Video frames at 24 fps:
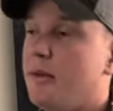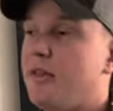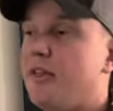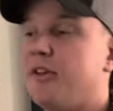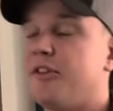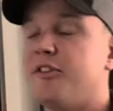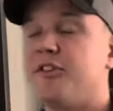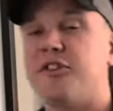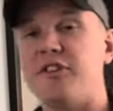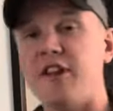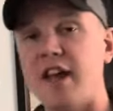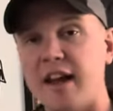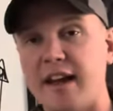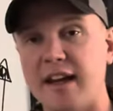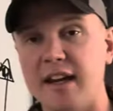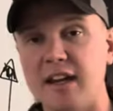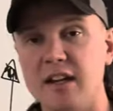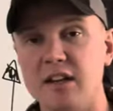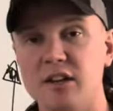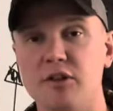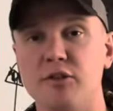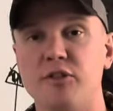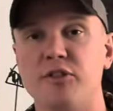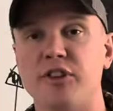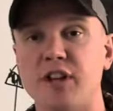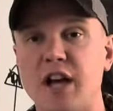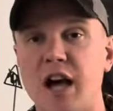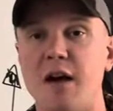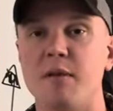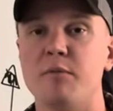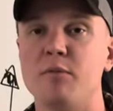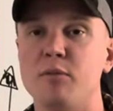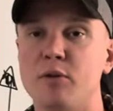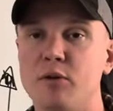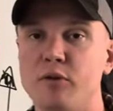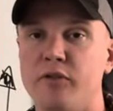the second you
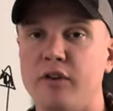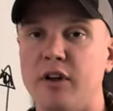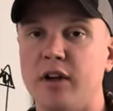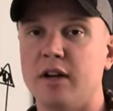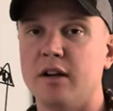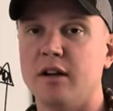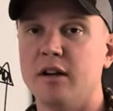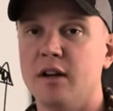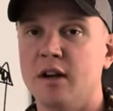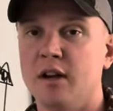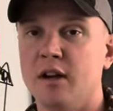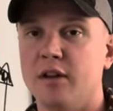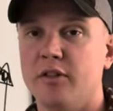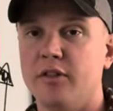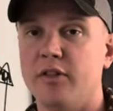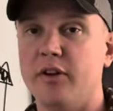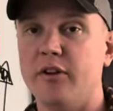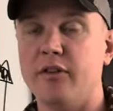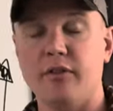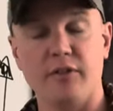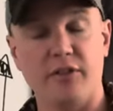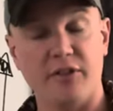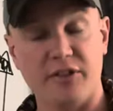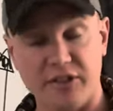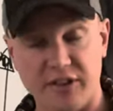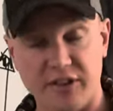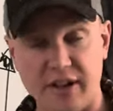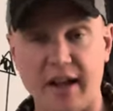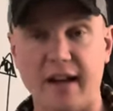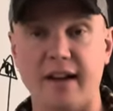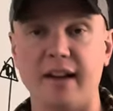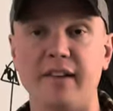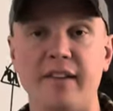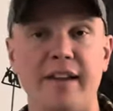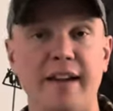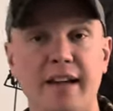stop moving, the
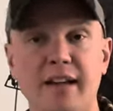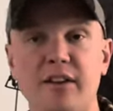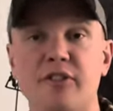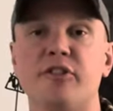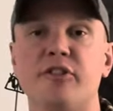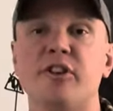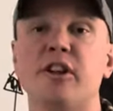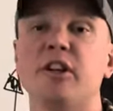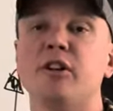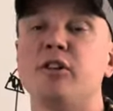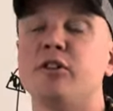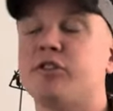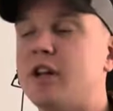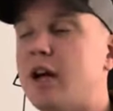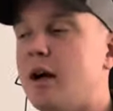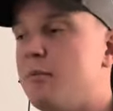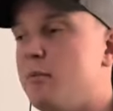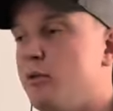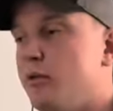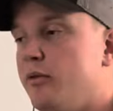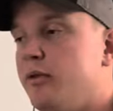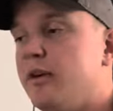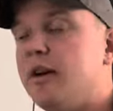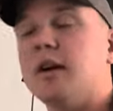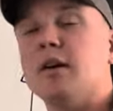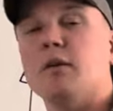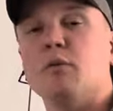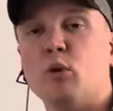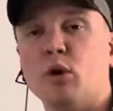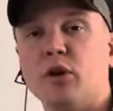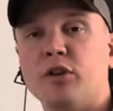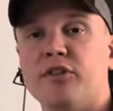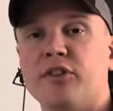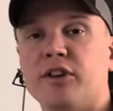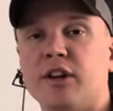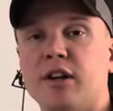second, the instant you stop moving,
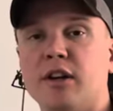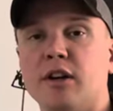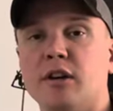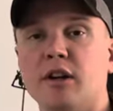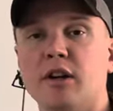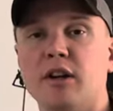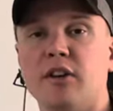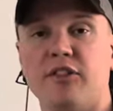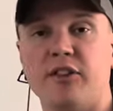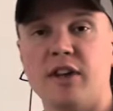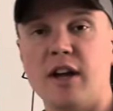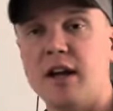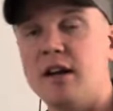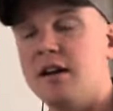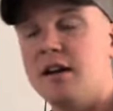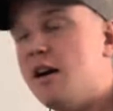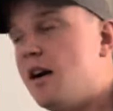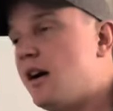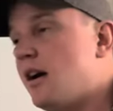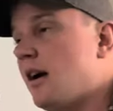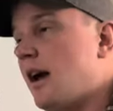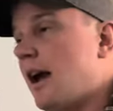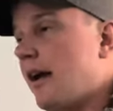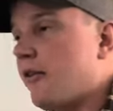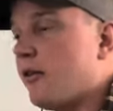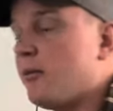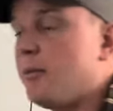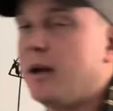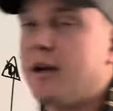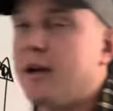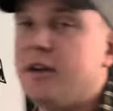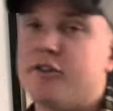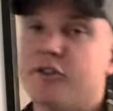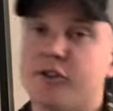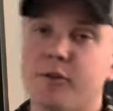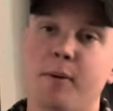once security is set,
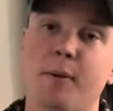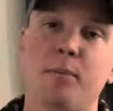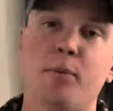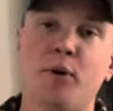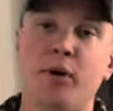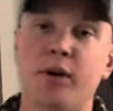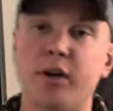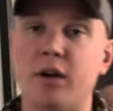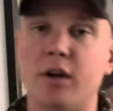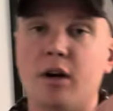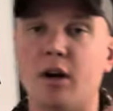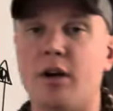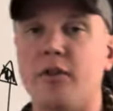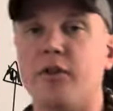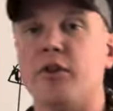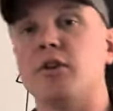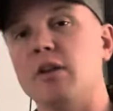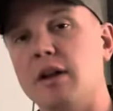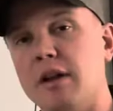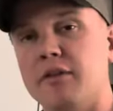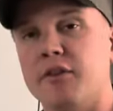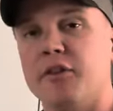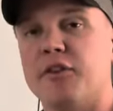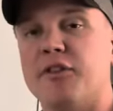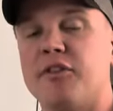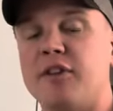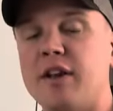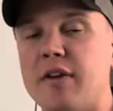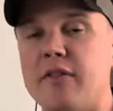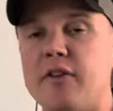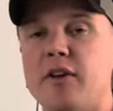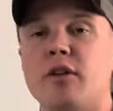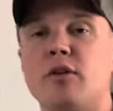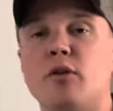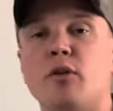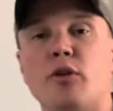everybody should be putting on their level
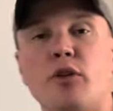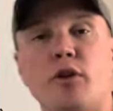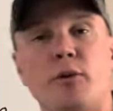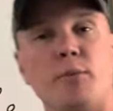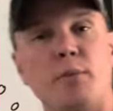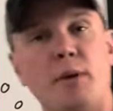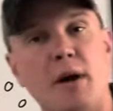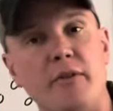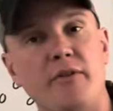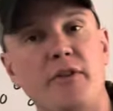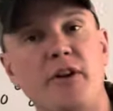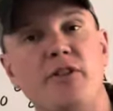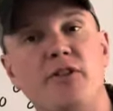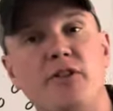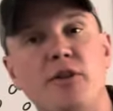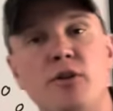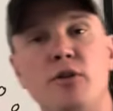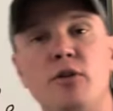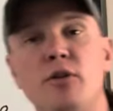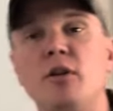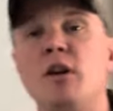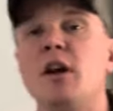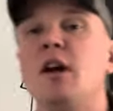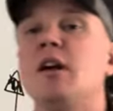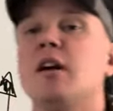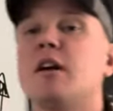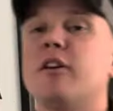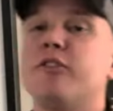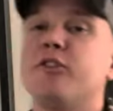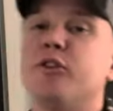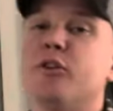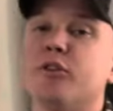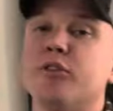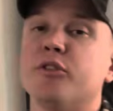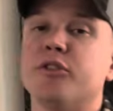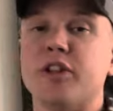seven or their puffy suit because
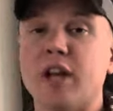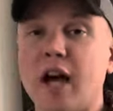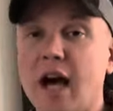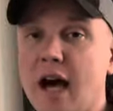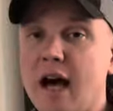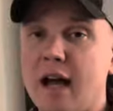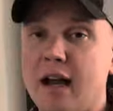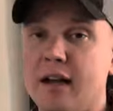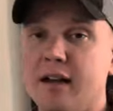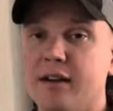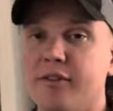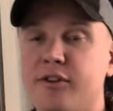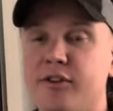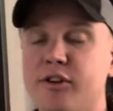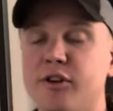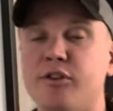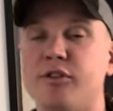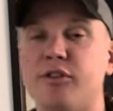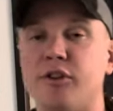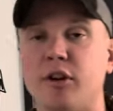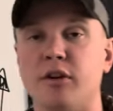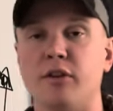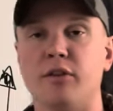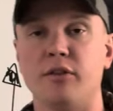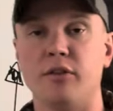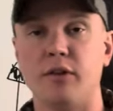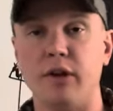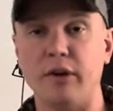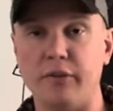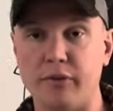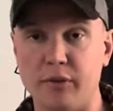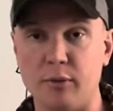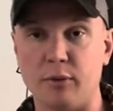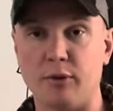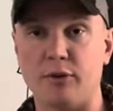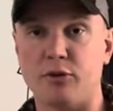you'll die if you start, if
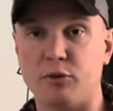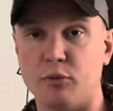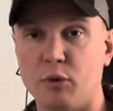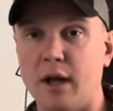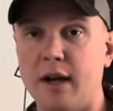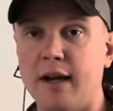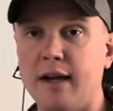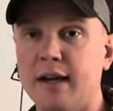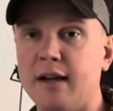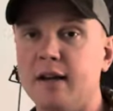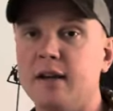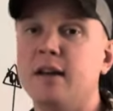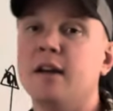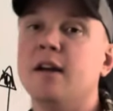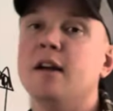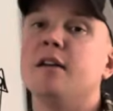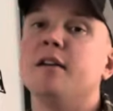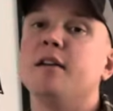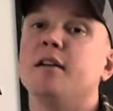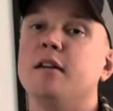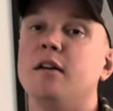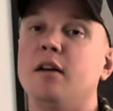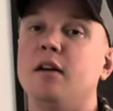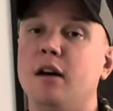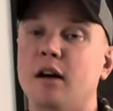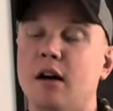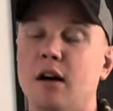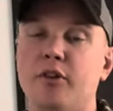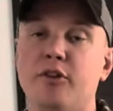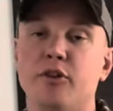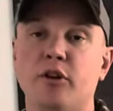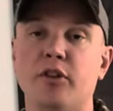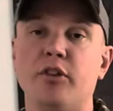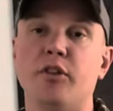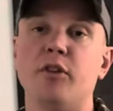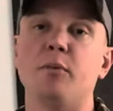you were sweating uh,
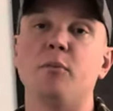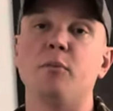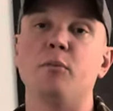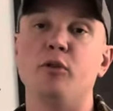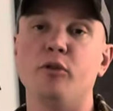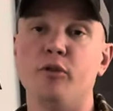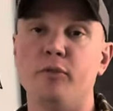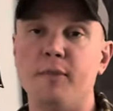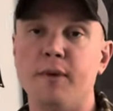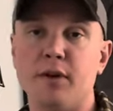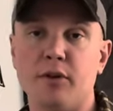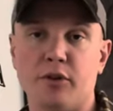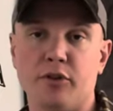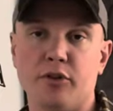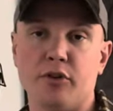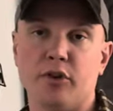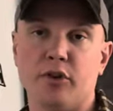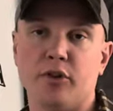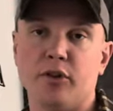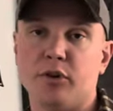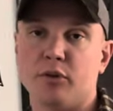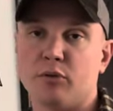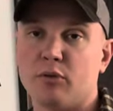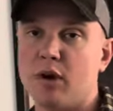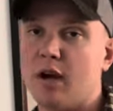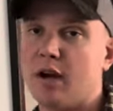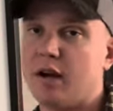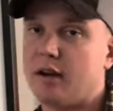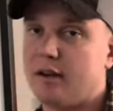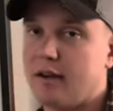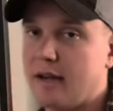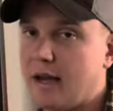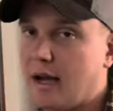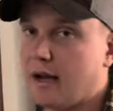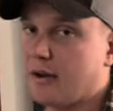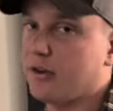during the movement or during the
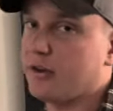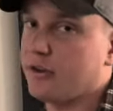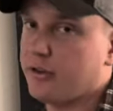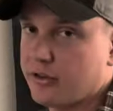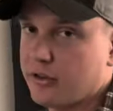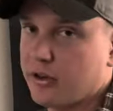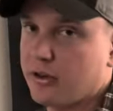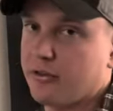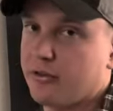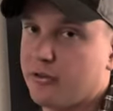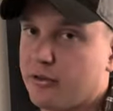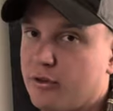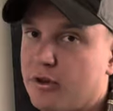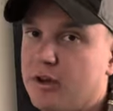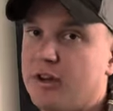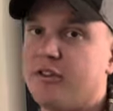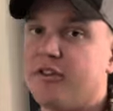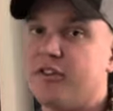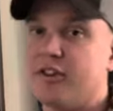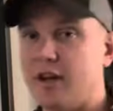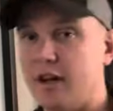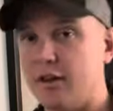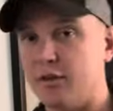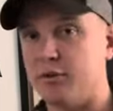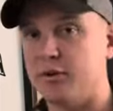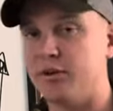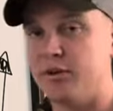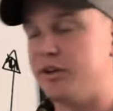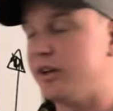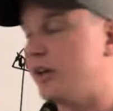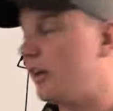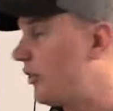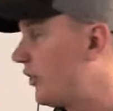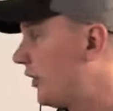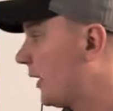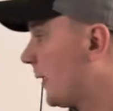ruck. Now you're just going to freeze to death when you
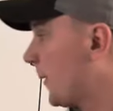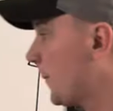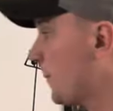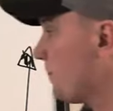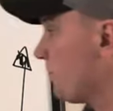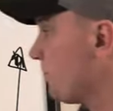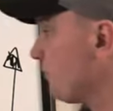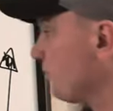get there.